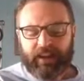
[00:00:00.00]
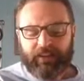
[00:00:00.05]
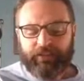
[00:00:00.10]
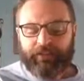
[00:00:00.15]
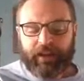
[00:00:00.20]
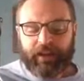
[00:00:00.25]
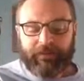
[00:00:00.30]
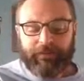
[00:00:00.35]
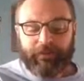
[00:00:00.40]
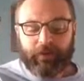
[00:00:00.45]

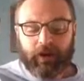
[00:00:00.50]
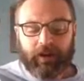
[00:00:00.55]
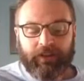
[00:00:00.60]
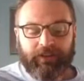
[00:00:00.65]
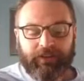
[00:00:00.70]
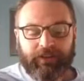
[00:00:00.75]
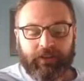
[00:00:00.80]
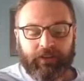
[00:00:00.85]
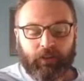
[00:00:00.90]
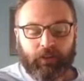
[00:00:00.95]
Say, for
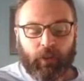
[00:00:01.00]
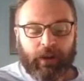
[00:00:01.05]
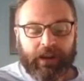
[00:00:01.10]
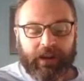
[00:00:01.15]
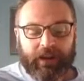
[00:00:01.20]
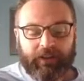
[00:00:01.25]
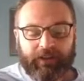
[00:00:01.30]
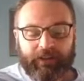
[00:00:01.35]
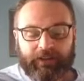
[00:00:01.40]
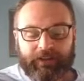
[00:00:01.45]
instance,
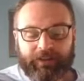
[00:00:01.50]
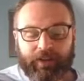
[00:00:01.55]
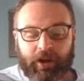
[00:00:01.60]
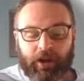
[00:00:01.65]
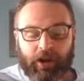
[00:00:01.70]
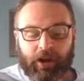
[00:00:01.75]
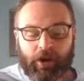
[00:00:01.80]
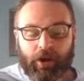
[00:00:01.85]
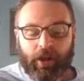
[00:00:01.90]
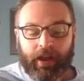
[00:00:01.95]
we
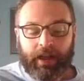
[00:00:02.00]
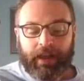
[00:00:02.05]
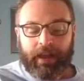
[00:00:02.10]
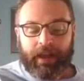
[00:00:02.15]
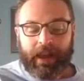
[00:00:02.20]
install